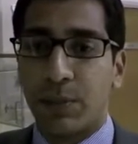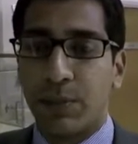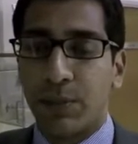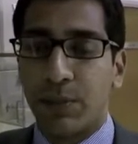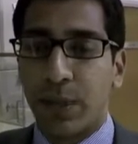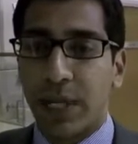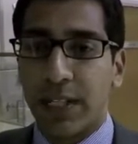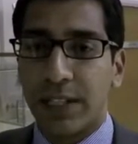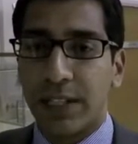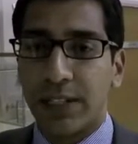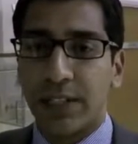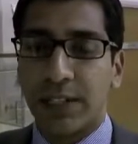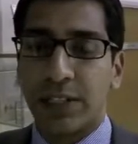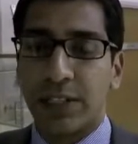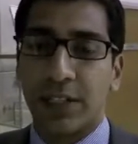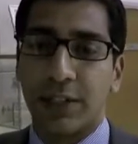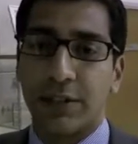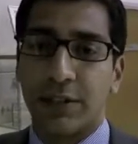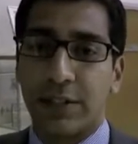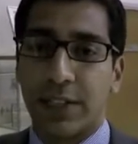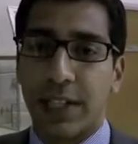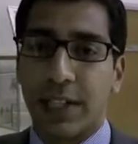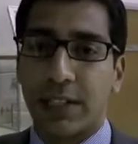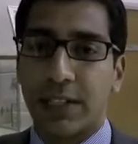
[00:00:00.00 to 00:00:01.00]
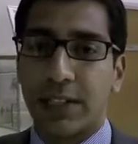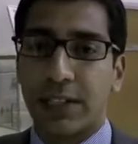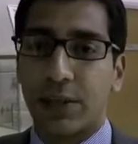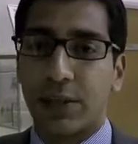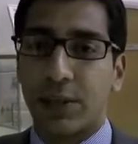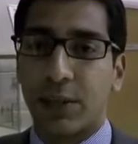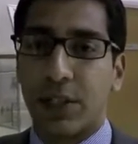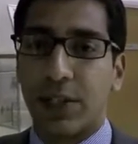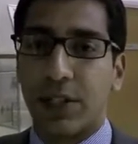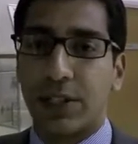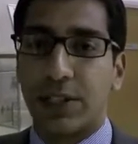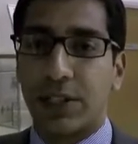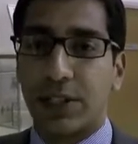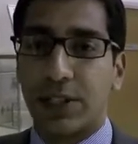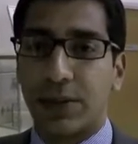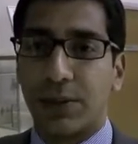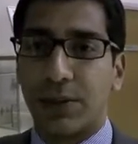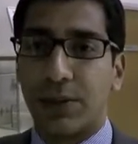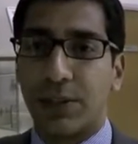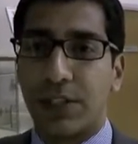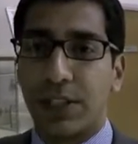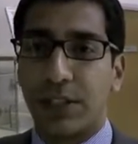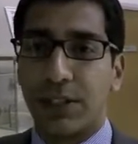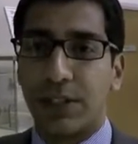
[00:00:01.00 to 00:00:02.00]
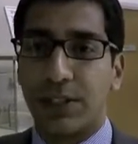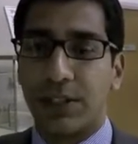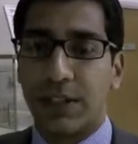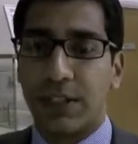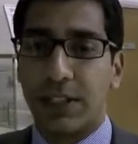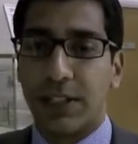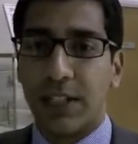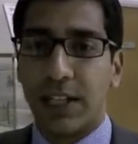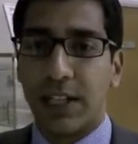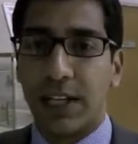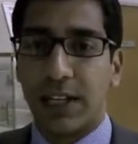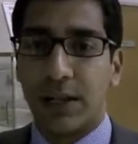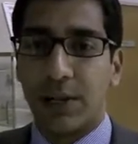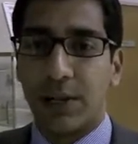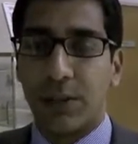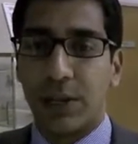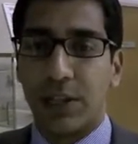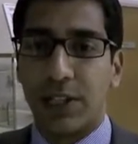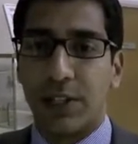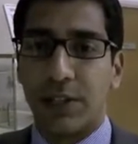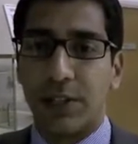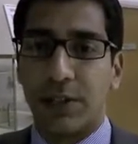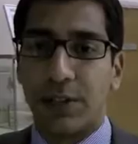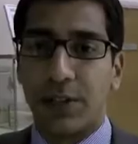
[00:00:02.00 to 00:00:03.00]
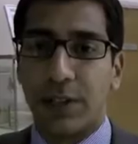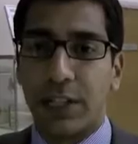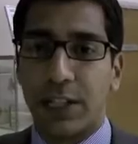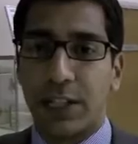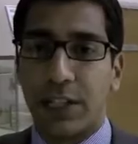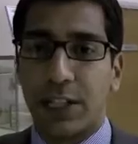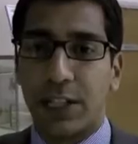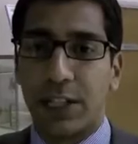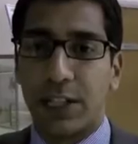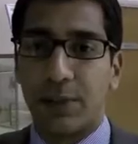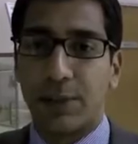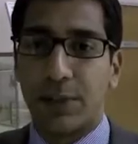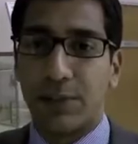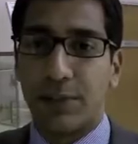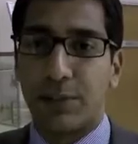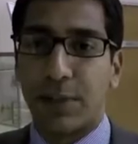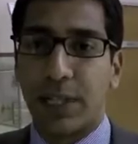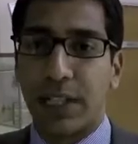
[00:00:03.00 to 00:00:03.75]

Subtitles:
pace yourself against the watch, and also see how well you're doing in terms of